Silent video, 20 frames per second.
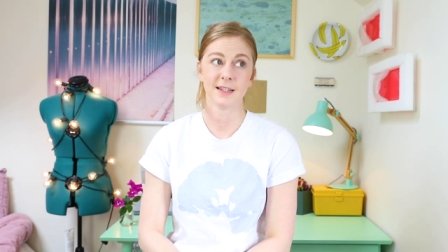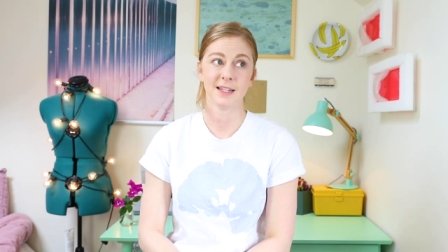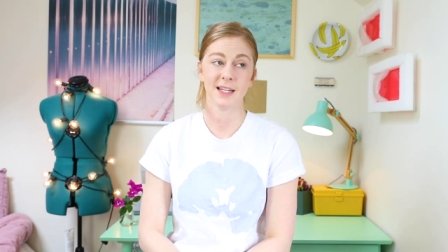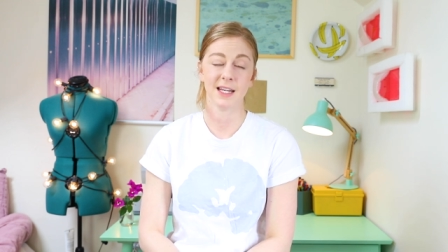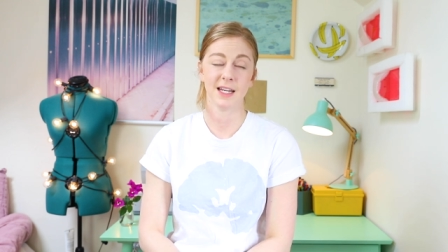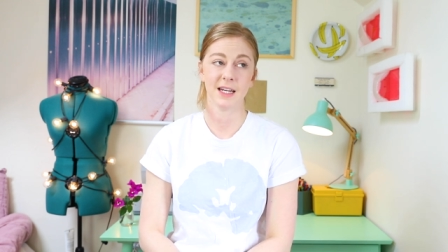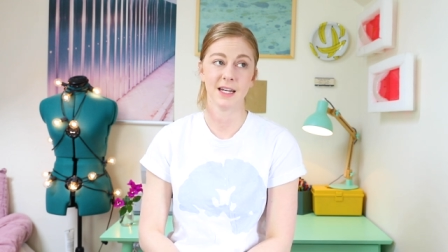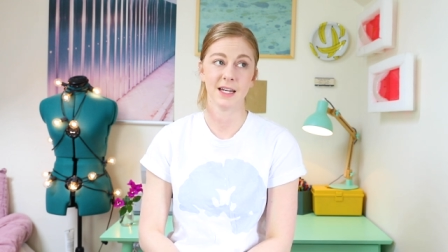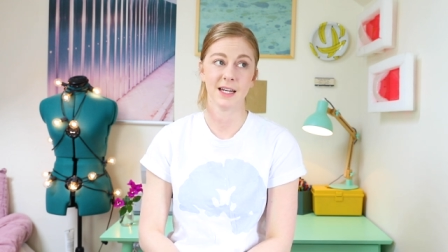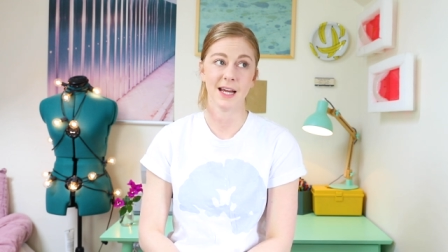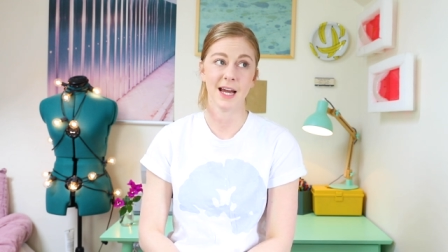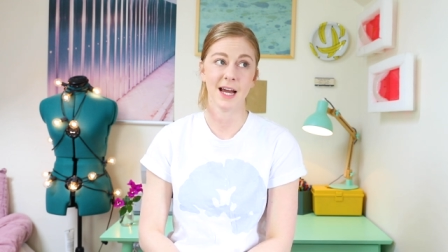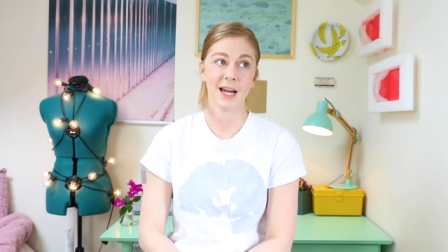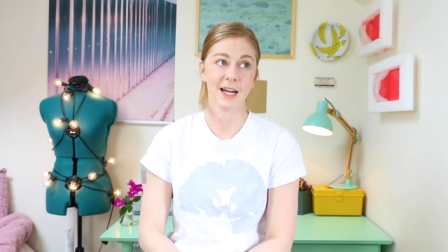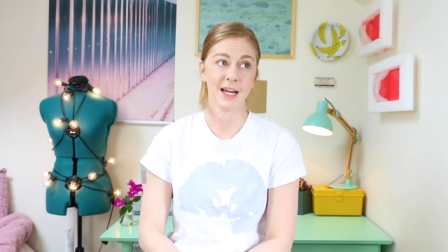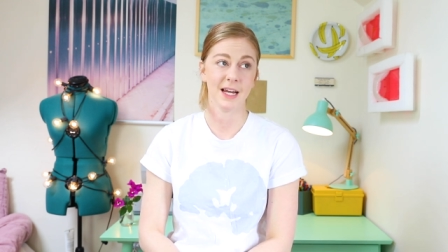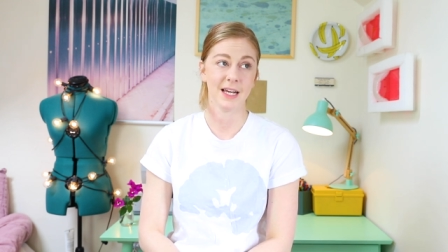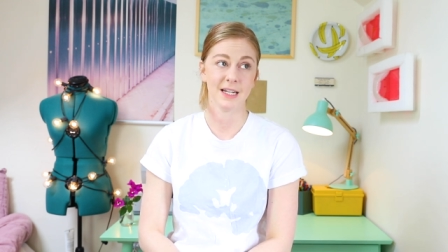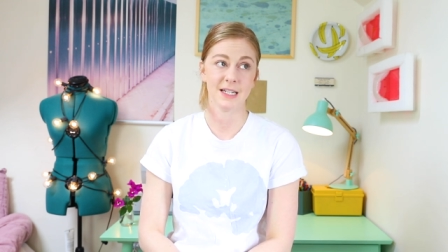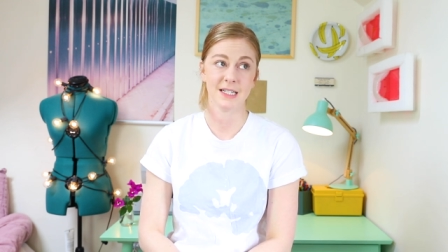than
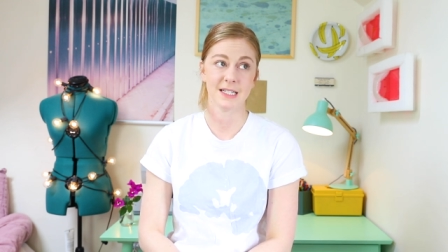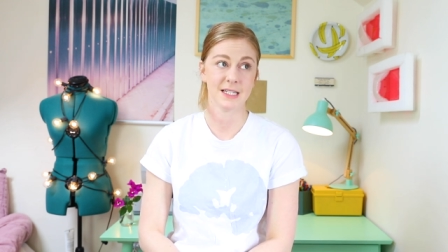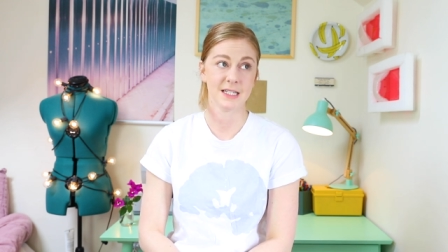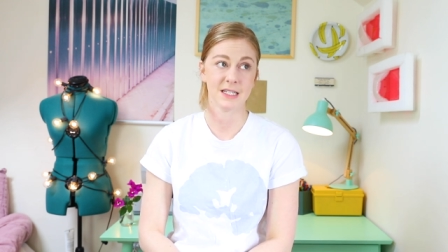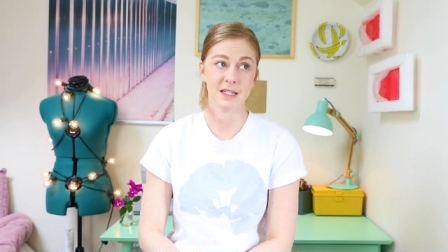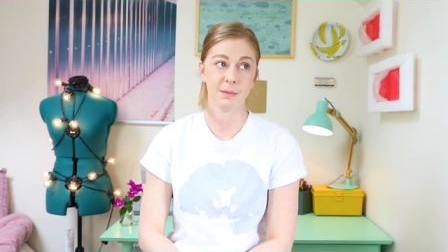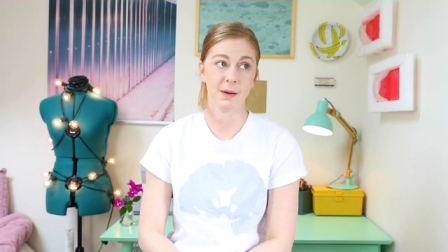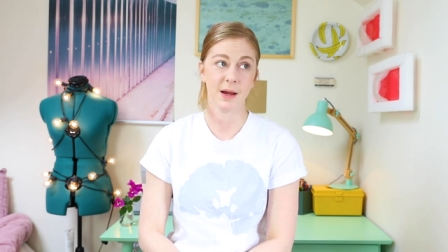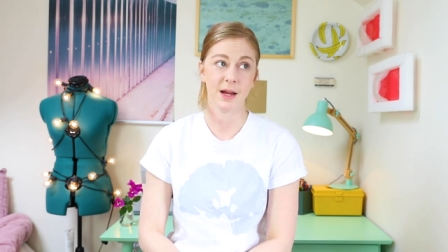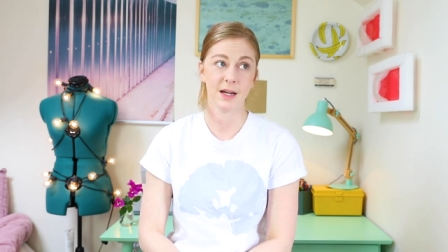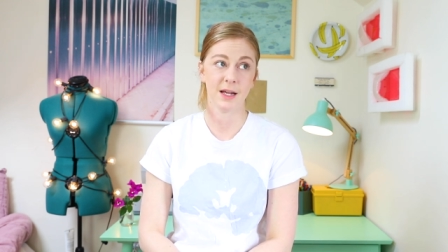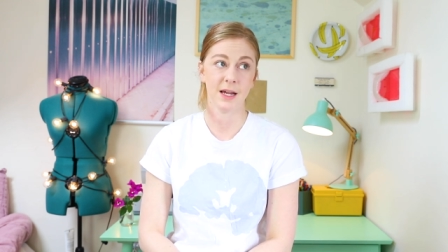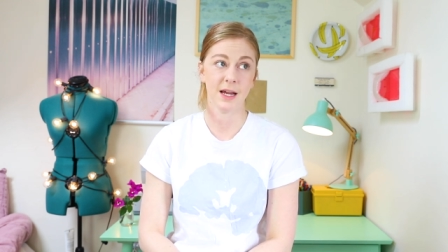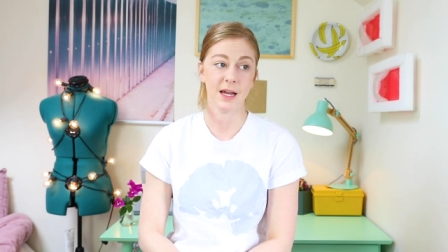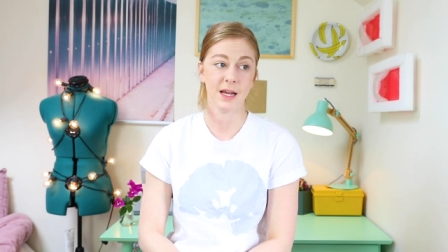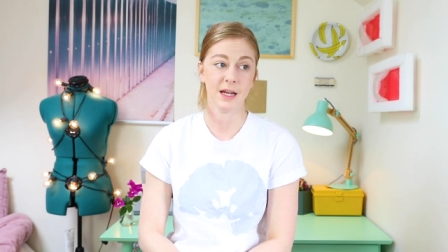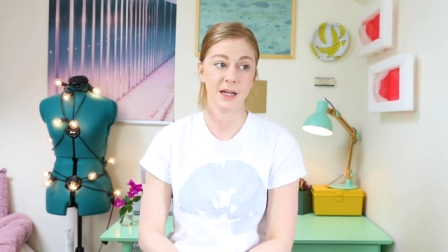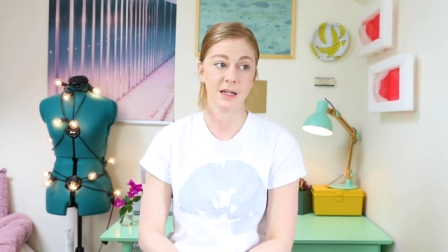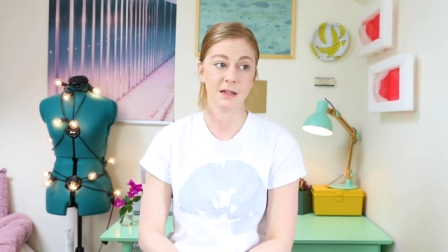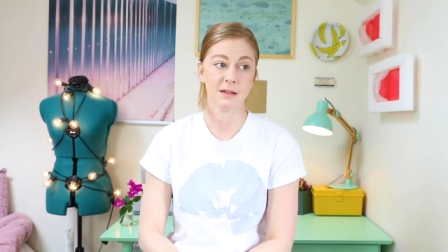I had
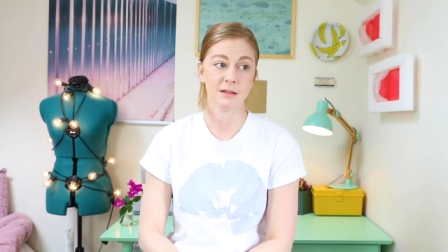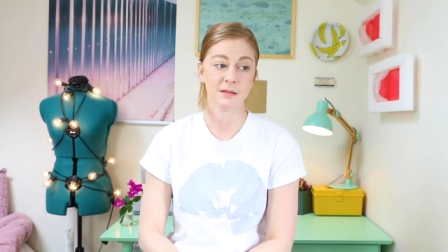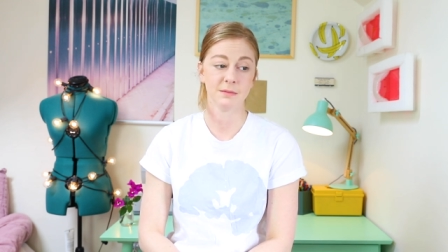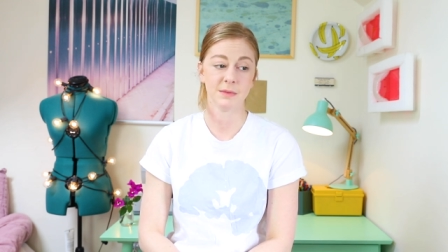anticipated,